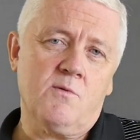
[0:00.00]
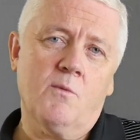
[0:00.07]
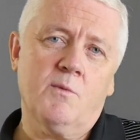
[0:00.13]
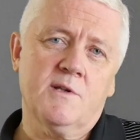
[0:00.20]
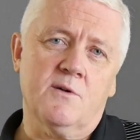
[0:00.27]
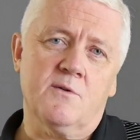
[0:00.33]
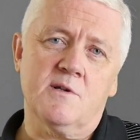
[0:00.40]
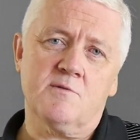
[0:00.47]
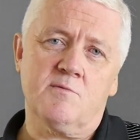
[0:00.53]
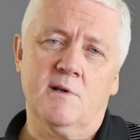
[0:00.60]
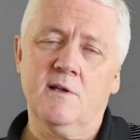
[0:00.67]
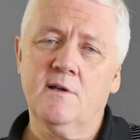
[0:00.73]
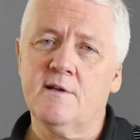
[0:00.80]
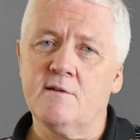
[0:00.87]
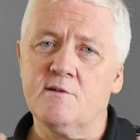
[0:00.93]
what we do is
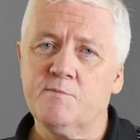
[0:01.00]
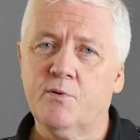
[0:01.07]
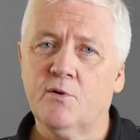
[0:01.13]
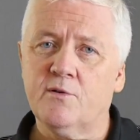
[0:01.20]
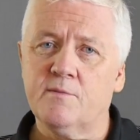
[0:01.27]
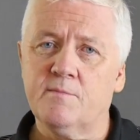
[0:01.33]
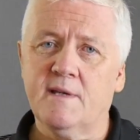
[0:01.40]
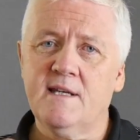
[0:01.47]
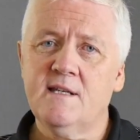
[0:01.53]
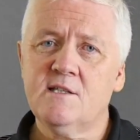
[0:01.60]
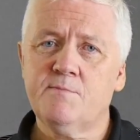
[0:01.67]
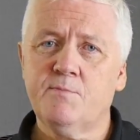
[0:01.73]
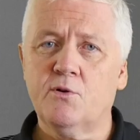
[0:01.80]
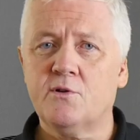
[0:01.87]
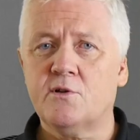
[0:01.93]
we learn how to begin
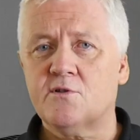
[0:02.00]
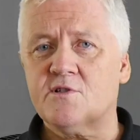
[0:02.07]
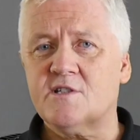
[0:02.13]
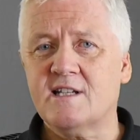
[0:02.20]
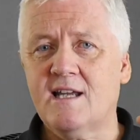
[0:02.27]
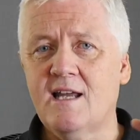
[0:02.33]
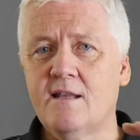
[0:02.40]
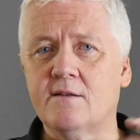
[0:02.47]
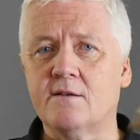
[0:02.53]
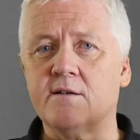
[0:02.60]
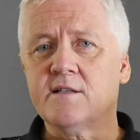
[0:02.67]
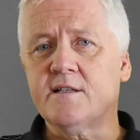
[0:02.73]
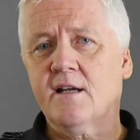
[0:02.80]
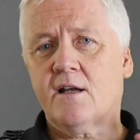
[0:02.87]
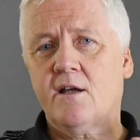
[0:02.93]
to put those together
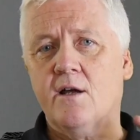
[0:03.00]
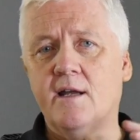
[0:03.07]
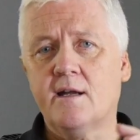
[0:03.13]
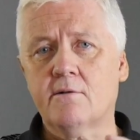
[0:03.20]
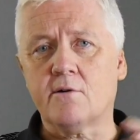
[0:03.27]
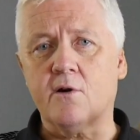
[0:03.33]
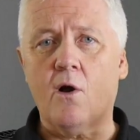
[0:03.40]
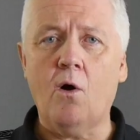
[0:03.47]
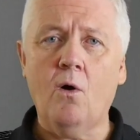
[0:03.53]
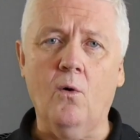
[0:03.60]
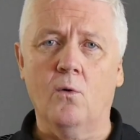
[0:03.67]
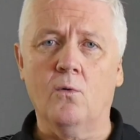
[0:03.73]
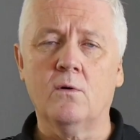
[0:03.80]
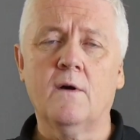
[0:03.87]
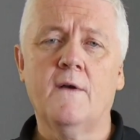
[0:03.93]
in a coherent
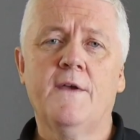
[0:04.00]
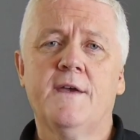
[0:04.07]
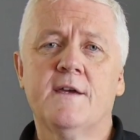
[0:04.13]
whole,